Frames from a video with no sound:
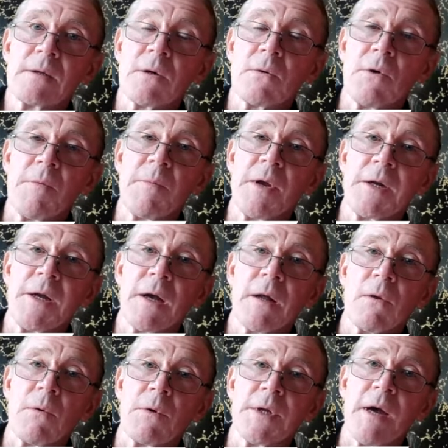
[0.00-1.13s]
So we've been
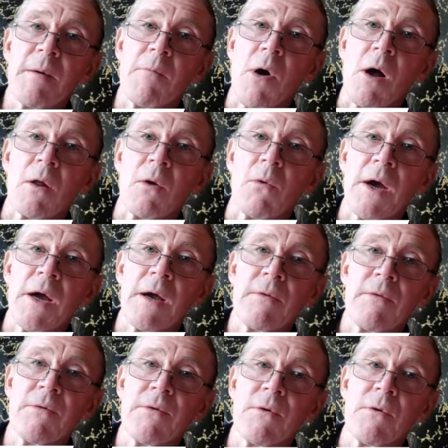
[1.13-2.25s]
dealing with them all the way
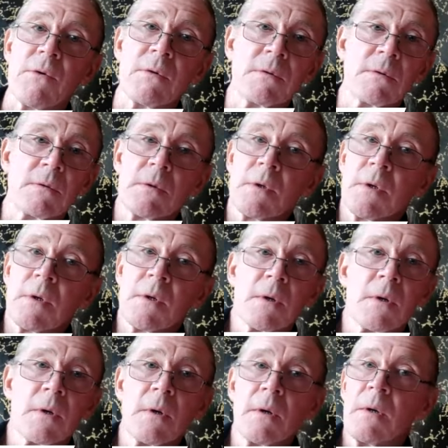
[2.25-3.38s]
through.
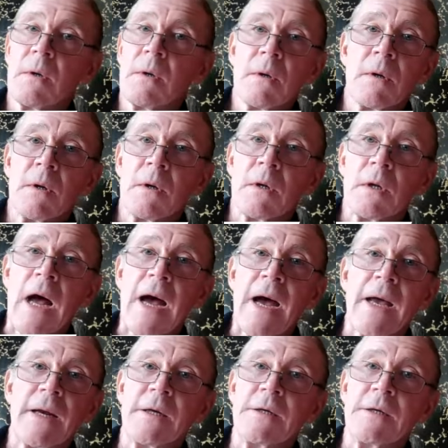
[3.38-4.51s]

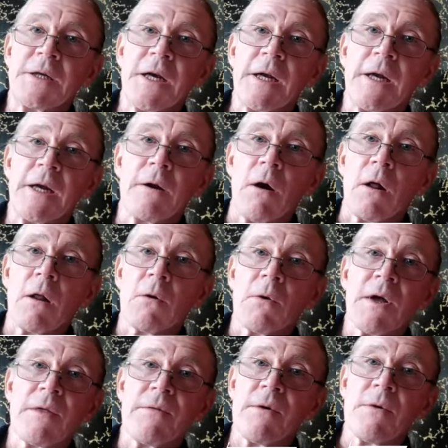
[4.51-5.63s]
Lied and cheated all the
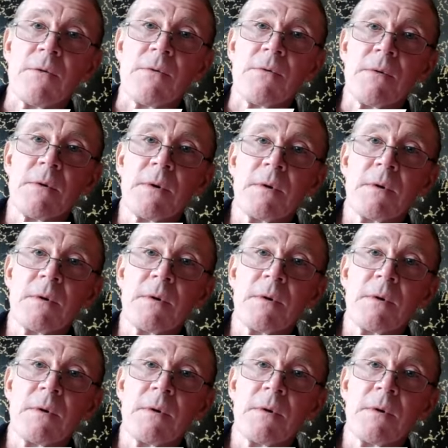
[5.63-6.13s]
way through.